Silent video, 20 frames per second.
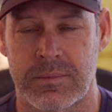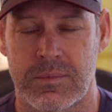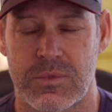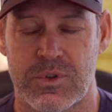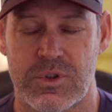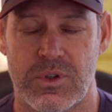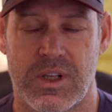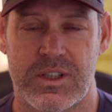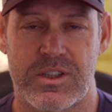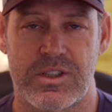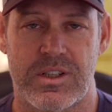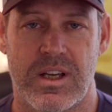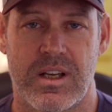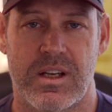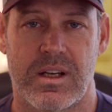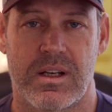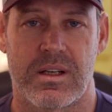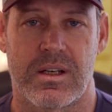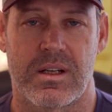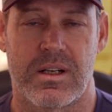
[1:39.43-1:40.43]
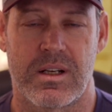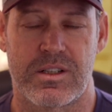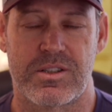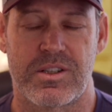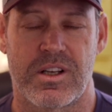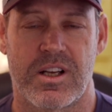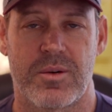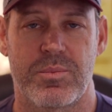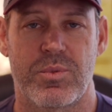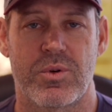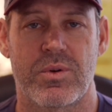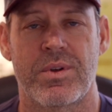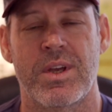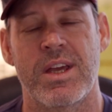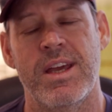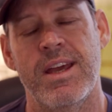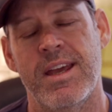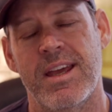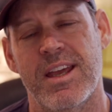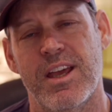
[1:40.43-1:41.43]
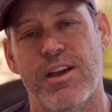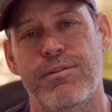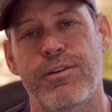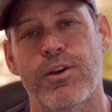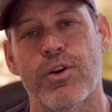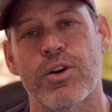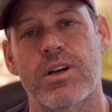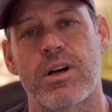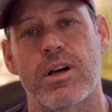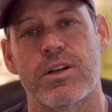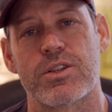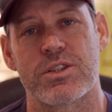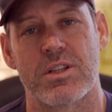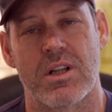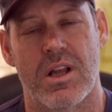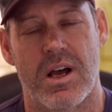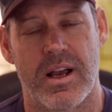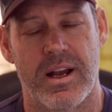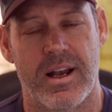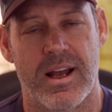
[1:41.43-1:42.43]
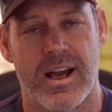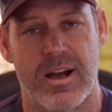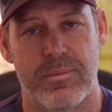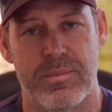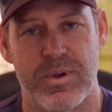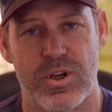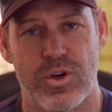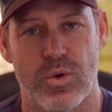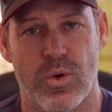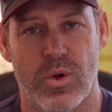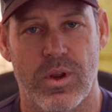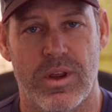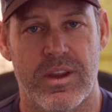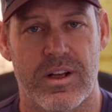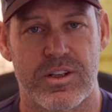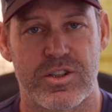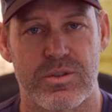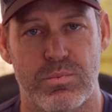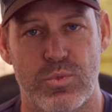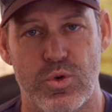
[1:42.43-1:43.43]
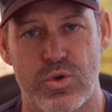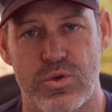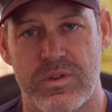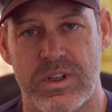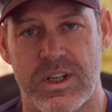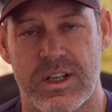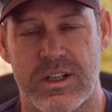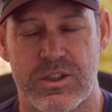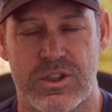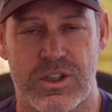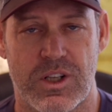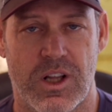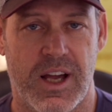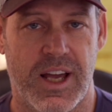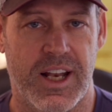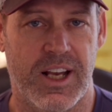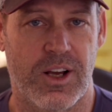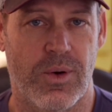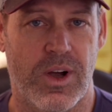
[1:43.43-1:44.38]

So let's take a, an example. If you're a slide happy goalie that's moving and sliding